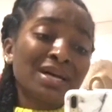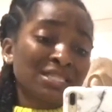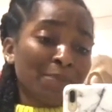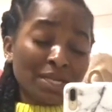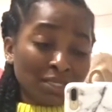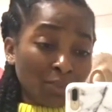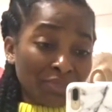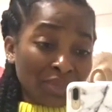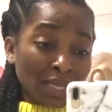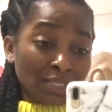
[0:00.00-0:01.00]
especially
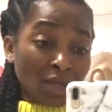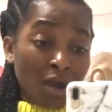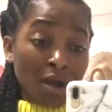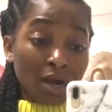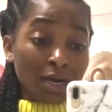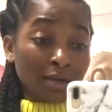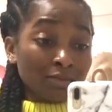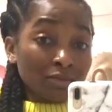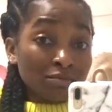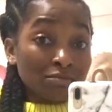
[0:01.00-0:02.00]
when things are
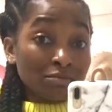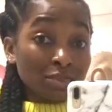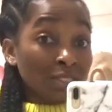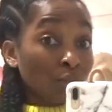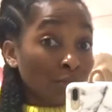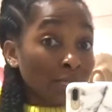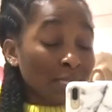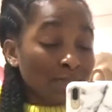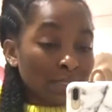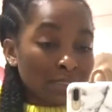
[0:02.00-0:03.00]
still really
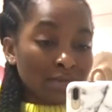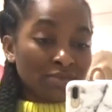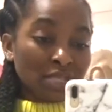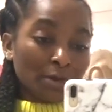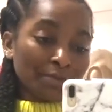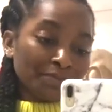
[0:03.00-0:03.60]
expensive. So